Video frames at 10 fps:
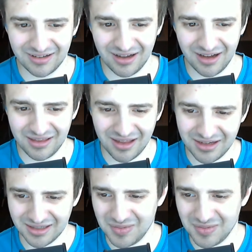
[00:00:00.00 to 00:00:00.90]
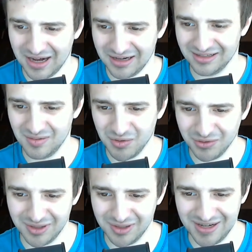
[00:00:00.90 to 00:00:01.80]
I think it's a bad
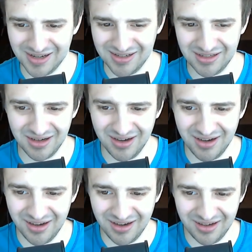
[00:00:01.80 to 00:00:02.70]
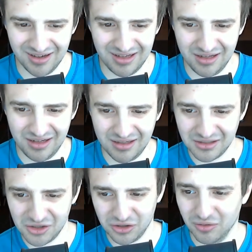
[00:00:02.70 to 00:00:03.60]
example just because it
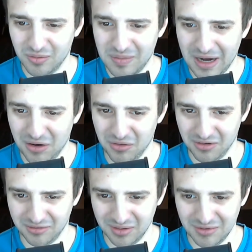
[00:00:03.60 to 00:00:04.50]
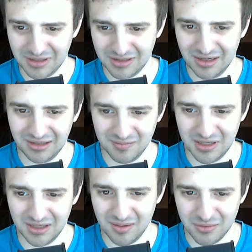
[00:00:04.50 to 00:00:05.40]
doesn't show the power of some of these things of
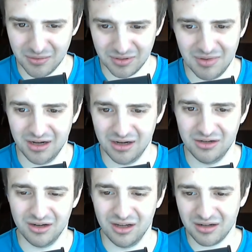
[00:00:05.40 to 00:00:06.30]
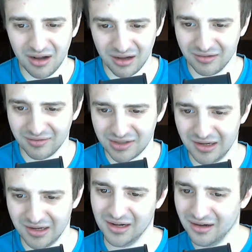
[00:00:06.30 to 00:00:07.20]
being able to manage a ton of state.